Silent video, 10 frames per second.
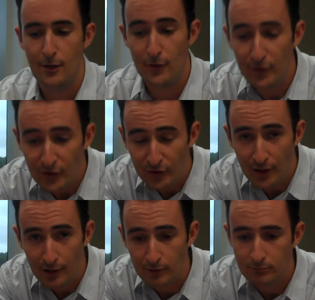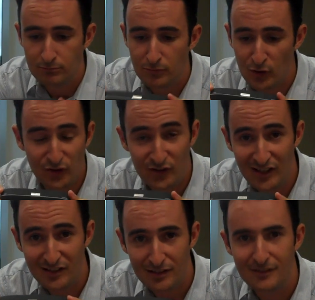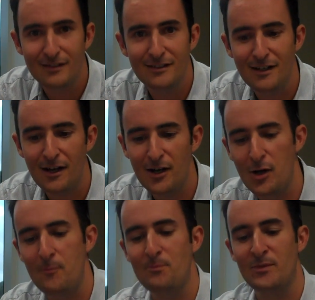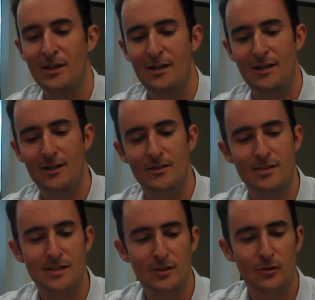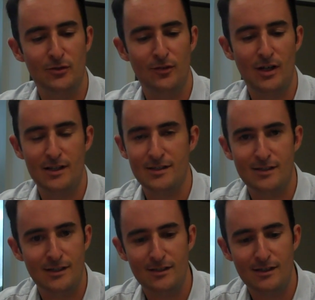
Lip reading: This is her. Well, this is it. This is the little device.